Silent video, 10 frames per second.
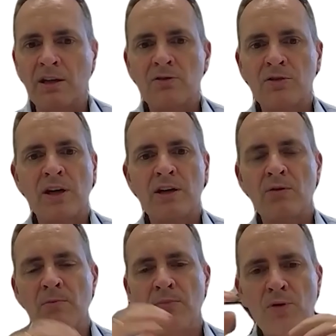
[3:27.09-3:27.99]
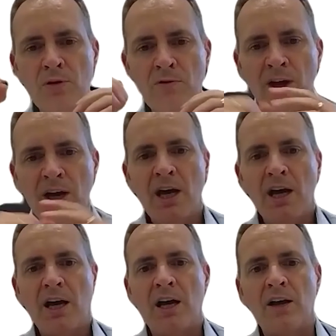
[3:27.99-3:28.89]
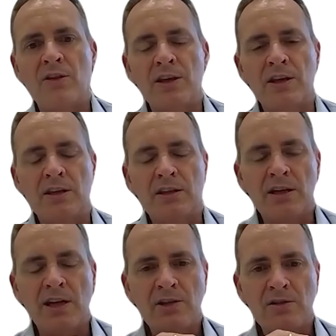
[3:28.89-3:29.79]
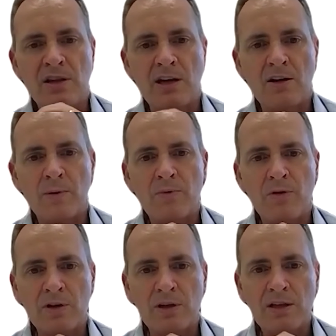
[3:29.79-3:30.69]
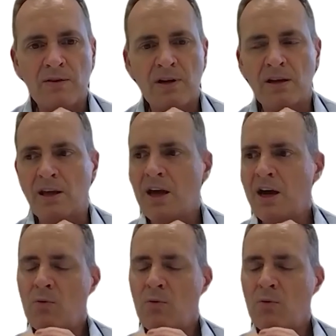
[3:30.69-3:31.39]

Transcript: You're trying to improve the nation's economic productivity.